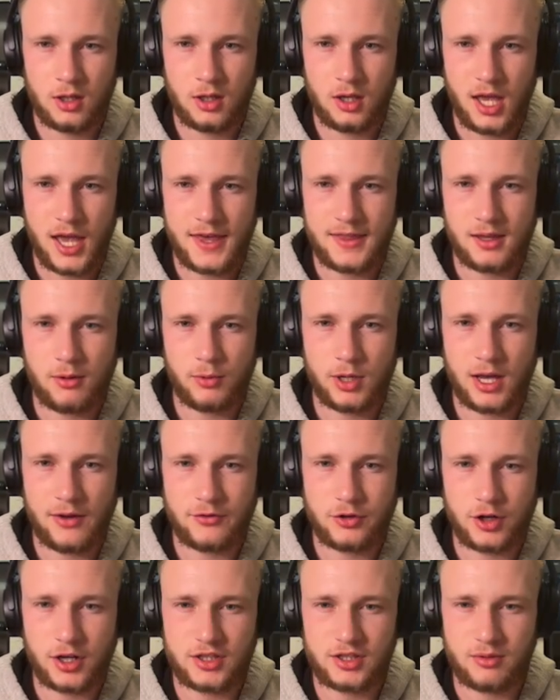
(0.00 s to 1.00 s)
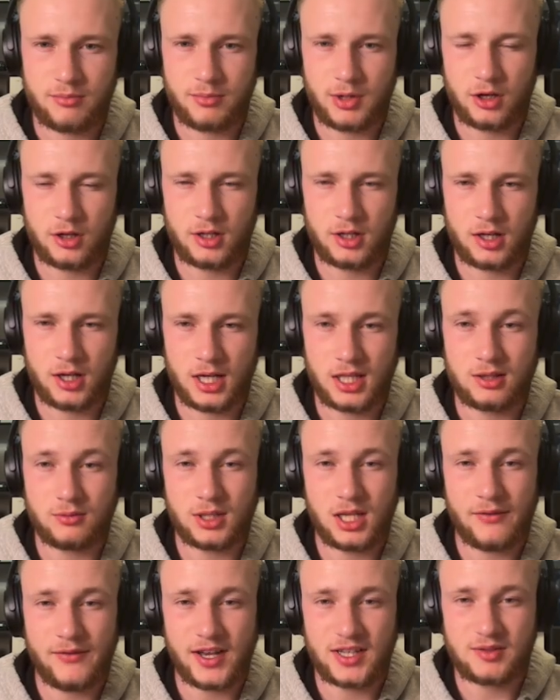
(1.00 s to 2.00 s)
And then we have Transamerica, and then we
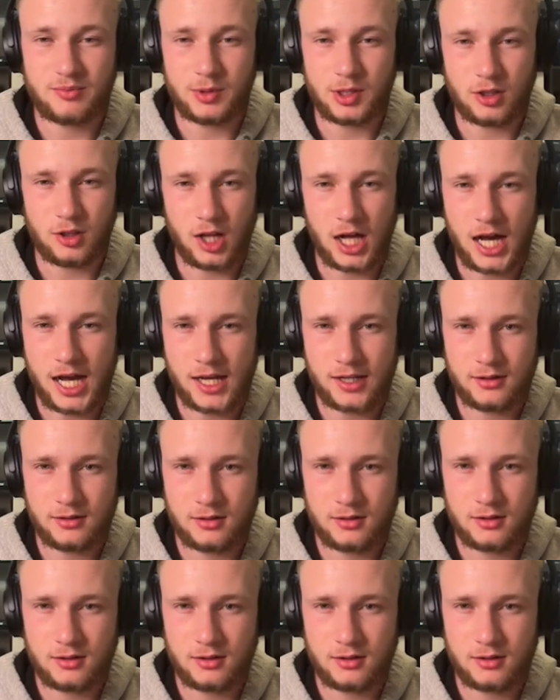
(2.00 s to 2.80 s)
have SBLI.